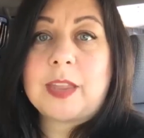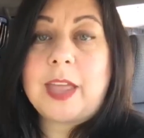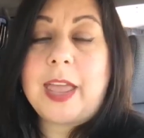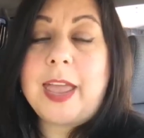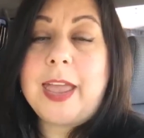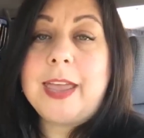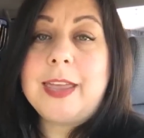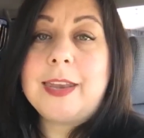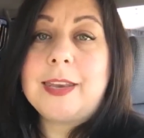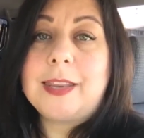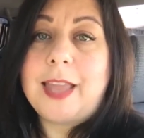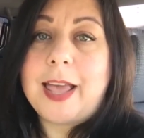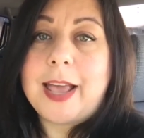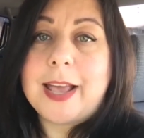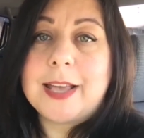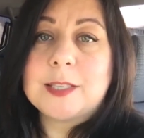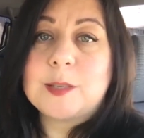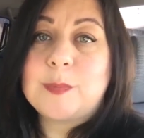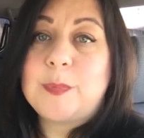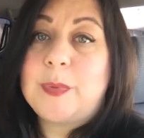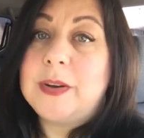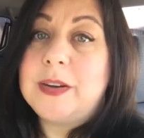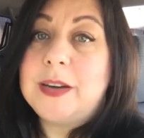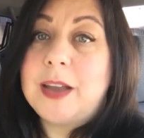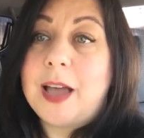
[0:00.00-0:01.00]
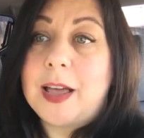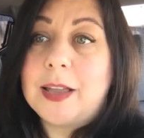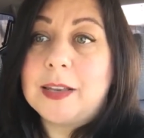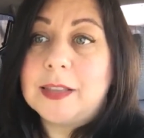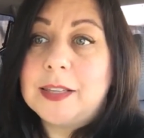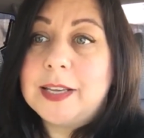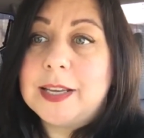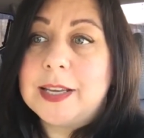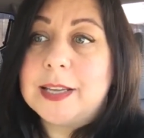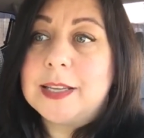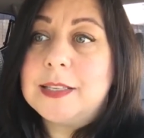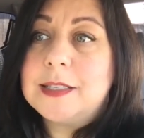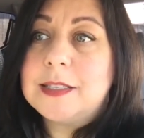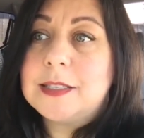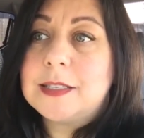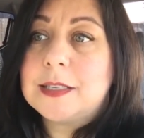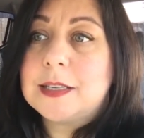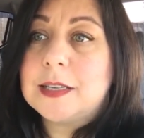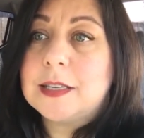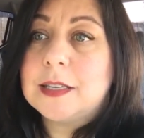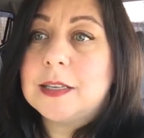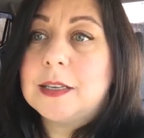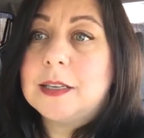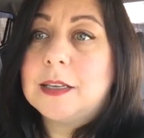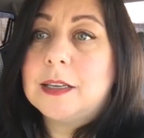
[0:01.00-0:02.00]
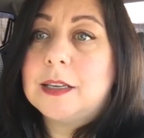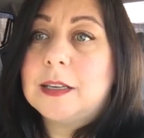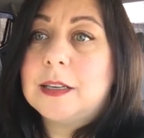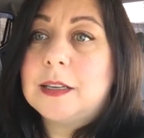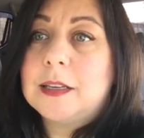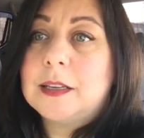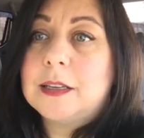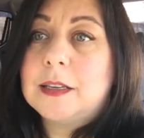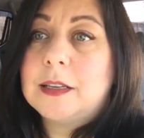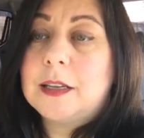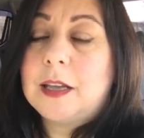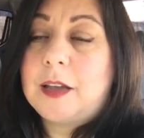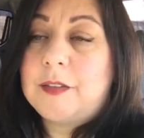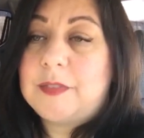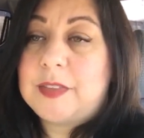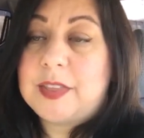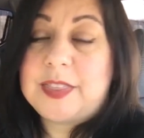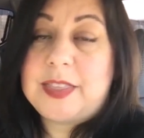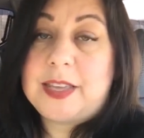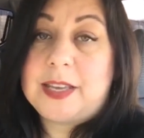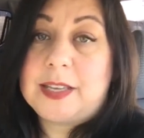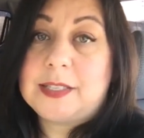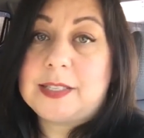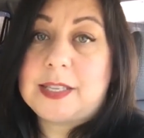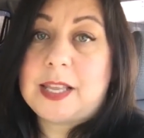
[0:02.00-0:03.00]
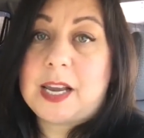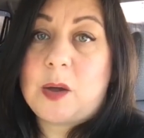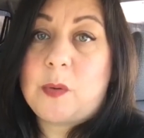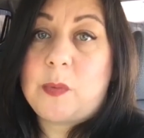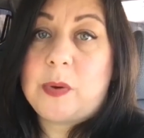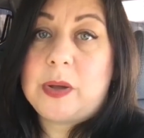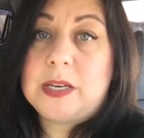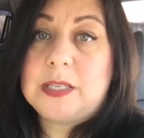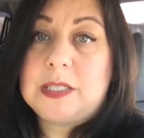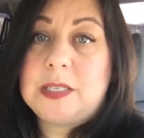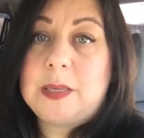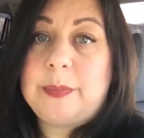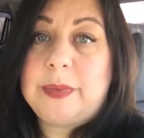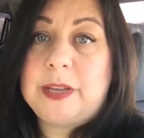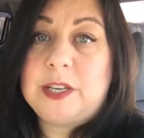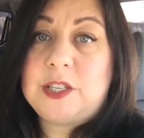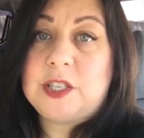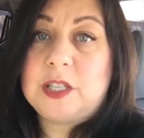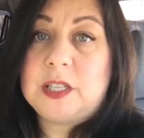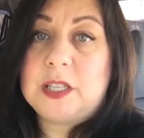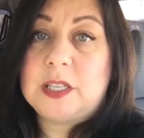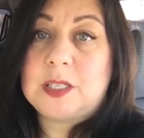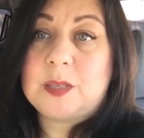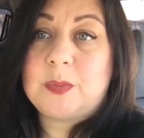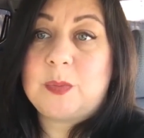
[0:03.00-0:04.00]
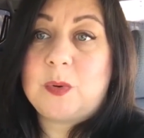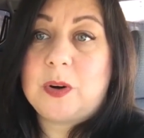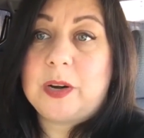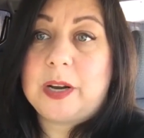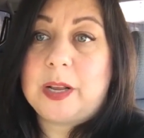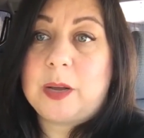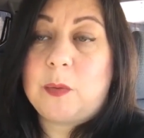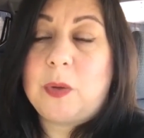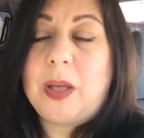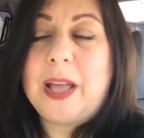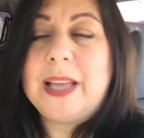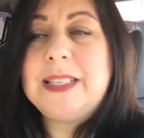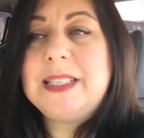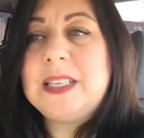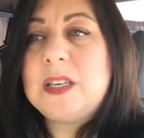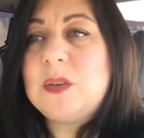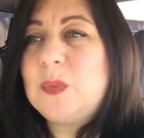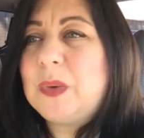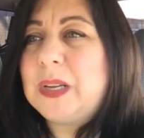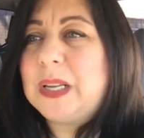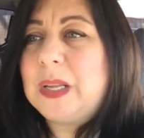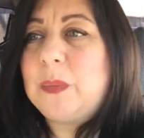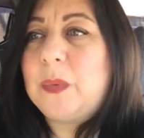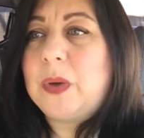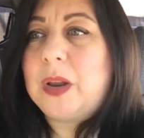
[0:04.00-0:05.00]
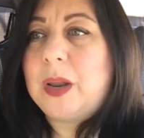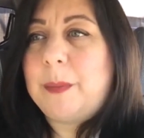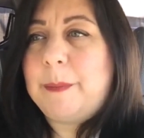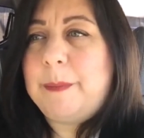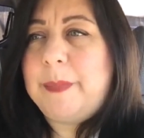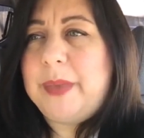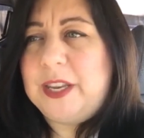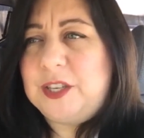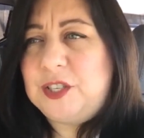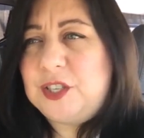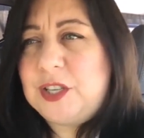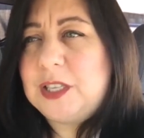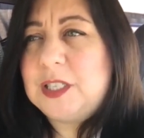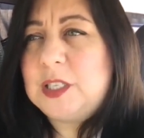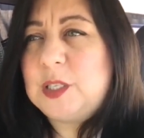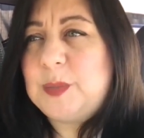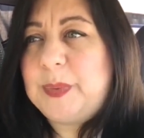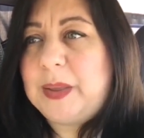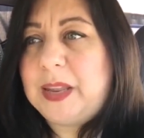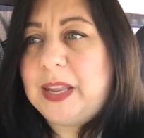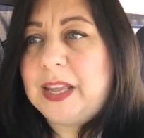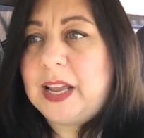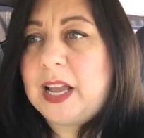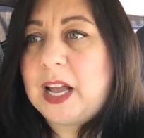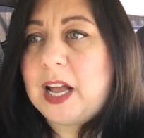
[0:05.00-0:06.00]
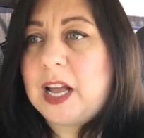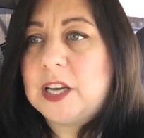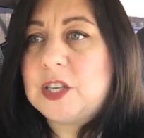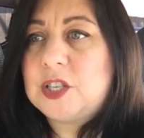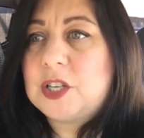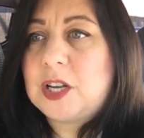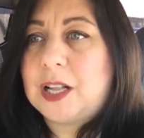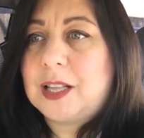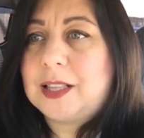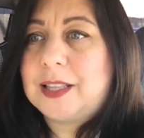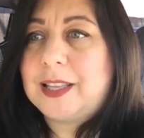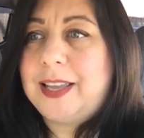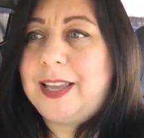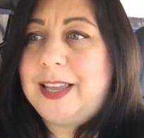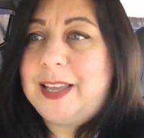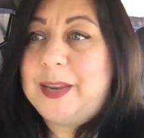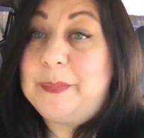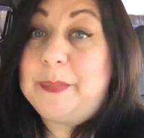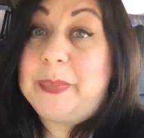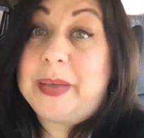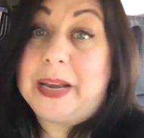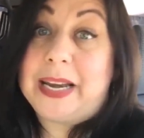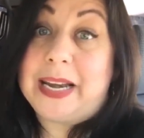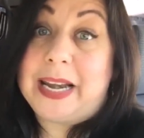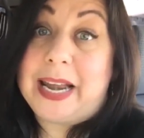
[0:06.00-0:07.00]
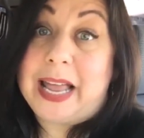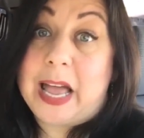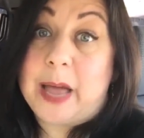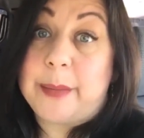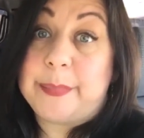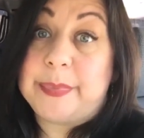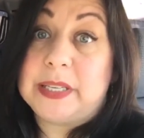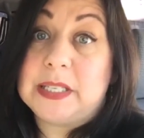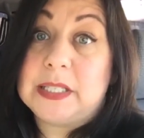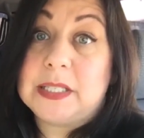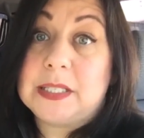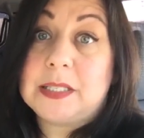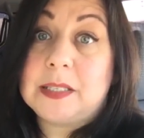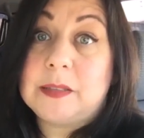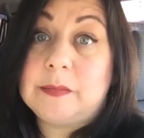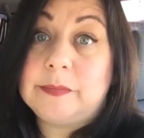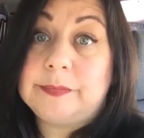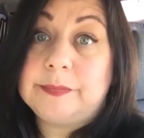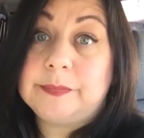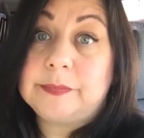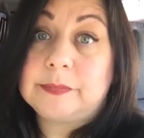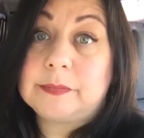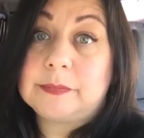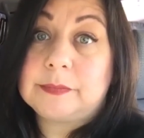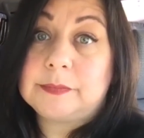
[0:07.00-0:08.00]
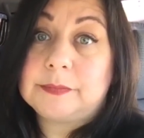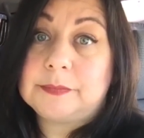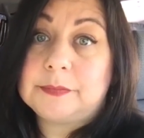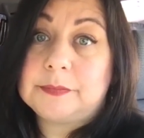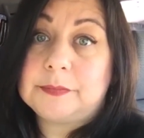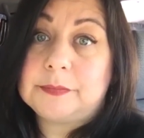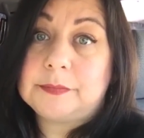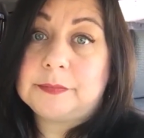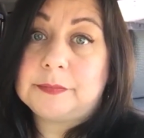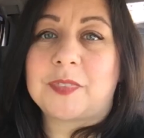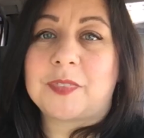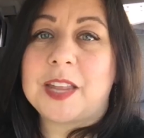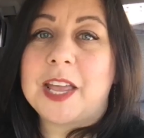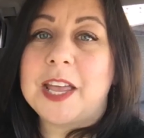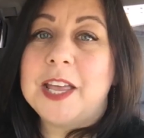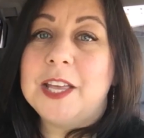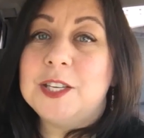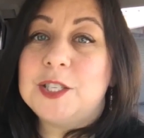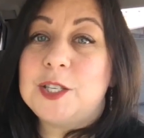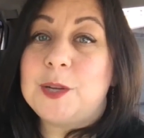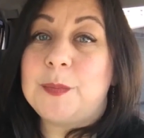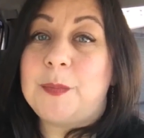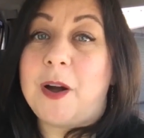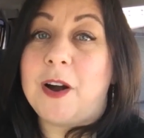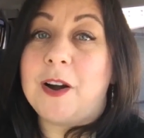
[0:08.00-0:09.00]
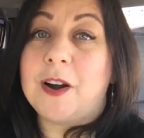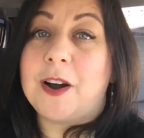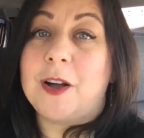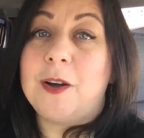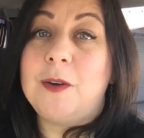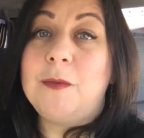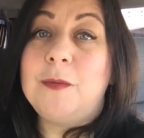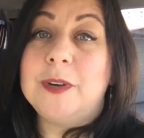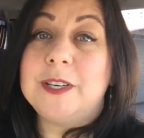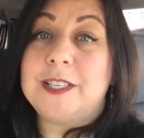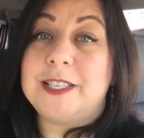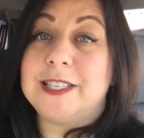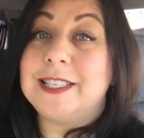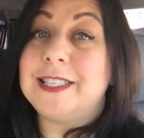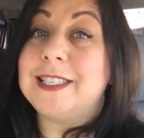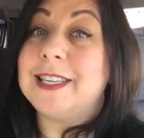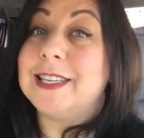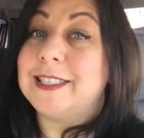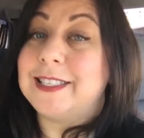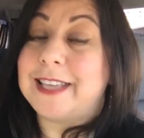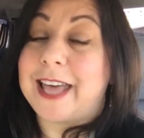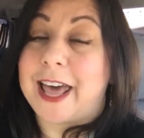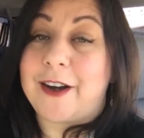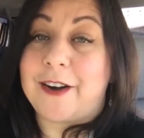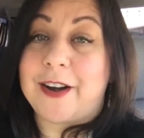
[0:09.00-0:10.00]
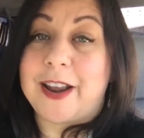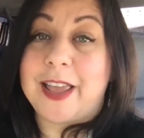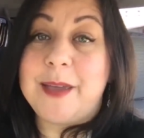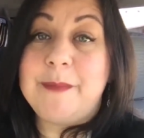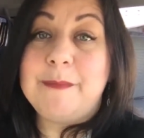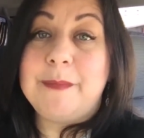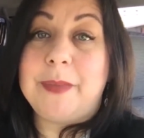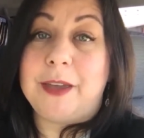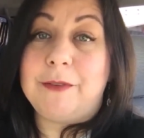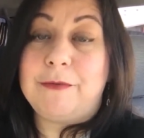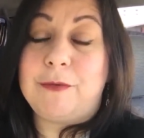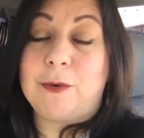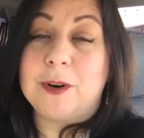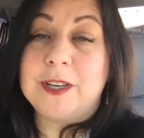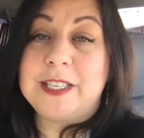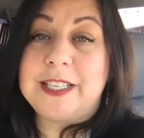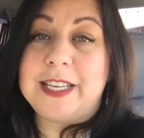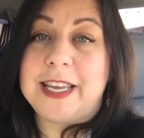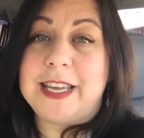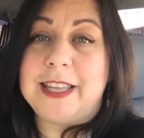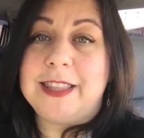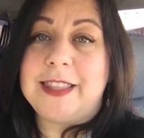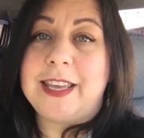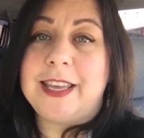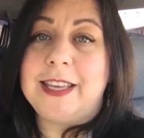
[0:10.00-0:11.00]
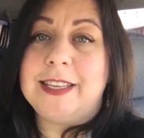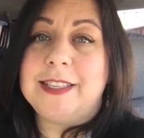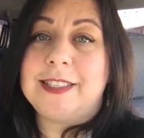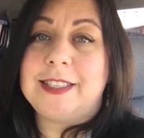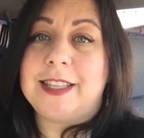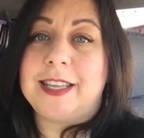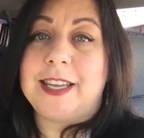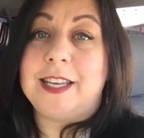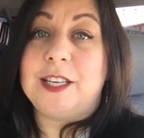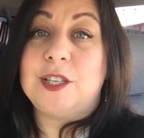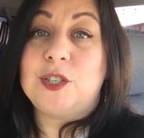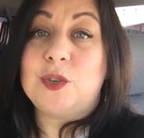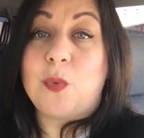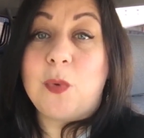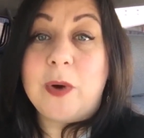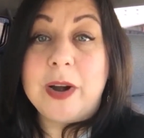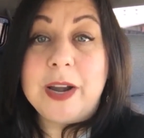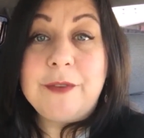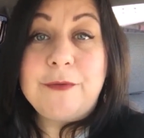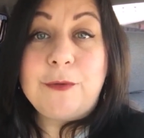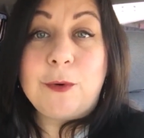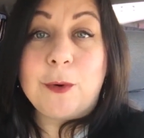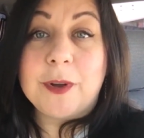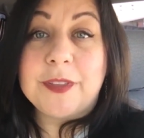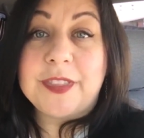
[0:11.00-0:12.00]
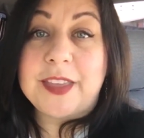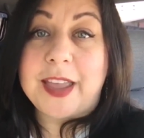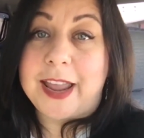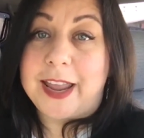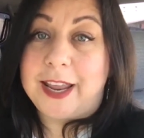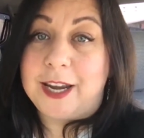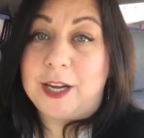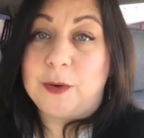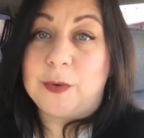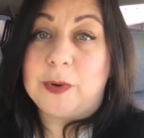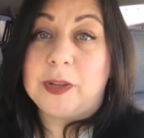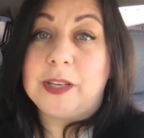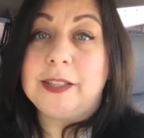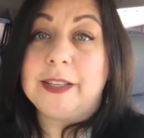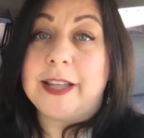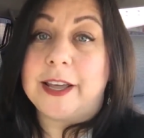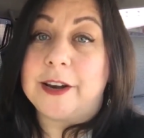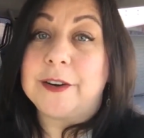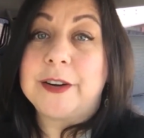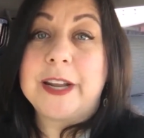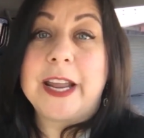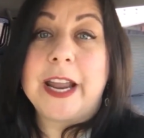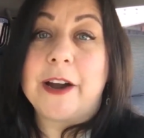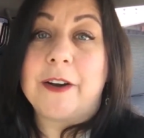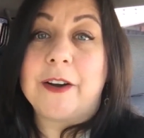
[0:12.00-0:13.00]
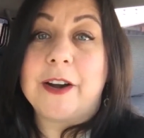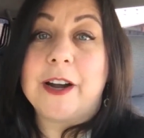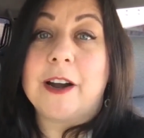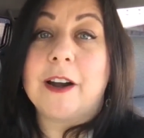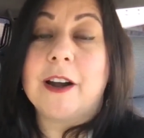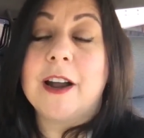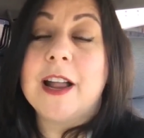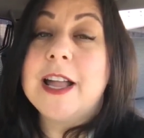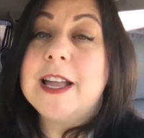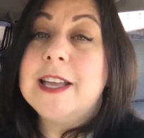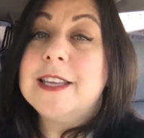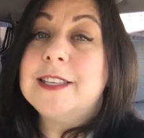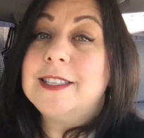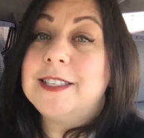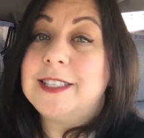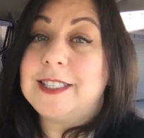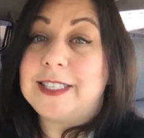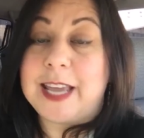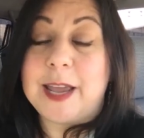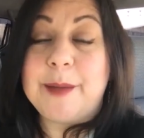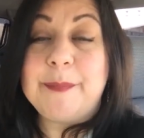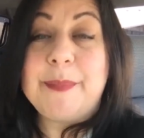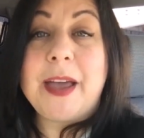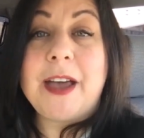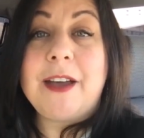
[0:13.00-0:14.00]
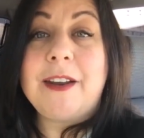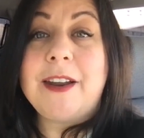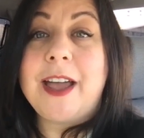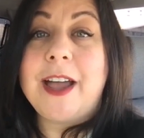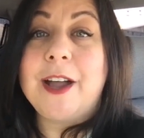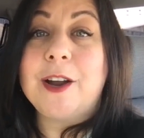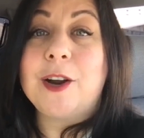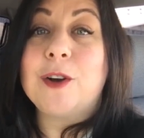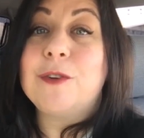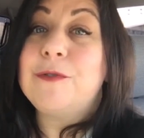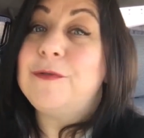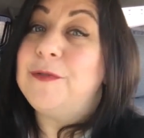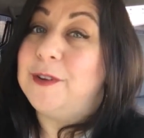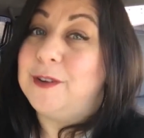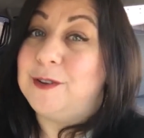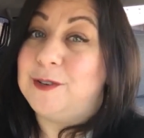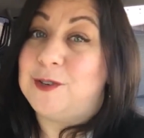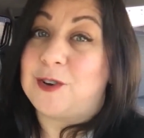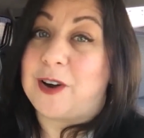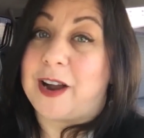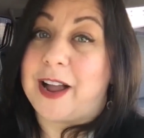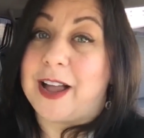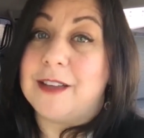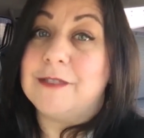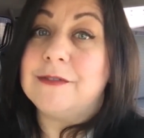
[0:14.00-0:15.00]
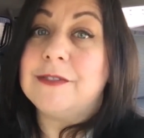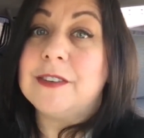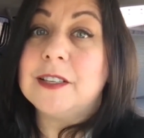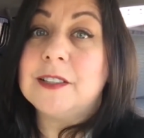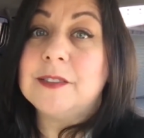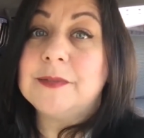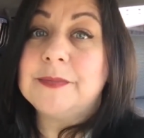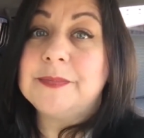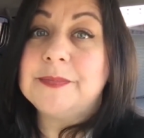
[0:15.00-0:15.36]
and last but not least of the things that I wanted to mention this morning, well, I didn't really want to mention spilling hot chocolate, but it happened. Tomorrow, which is Saturday, May 14th, is the 24th annual Letter Carrier Stamp Out Hunger Food Drive.